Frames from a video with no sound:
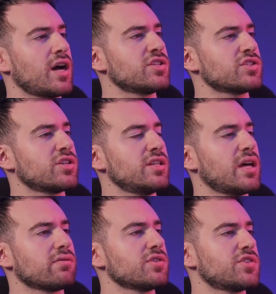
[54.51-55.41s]
I just could
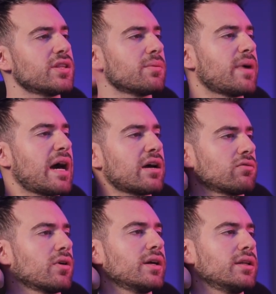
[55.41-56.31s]
never see the back
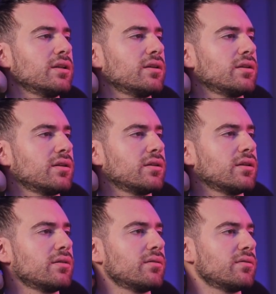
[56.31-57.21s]
right.
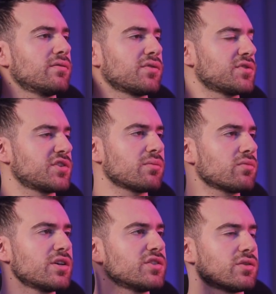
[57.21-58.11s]
For
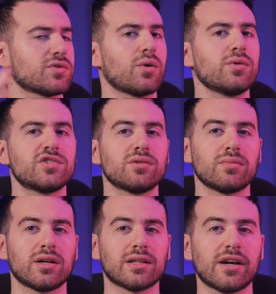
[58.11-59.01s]
some reason, there was always
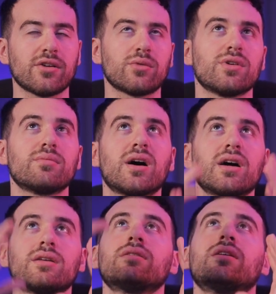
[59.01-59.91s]
some glare with
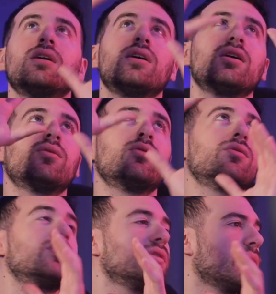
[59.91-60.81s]
my
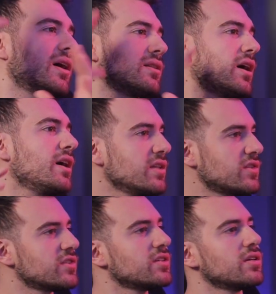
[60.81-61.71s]

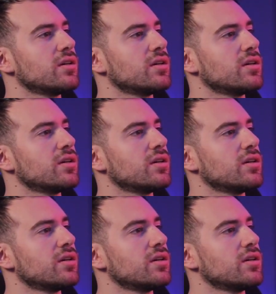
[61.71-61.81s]
lights.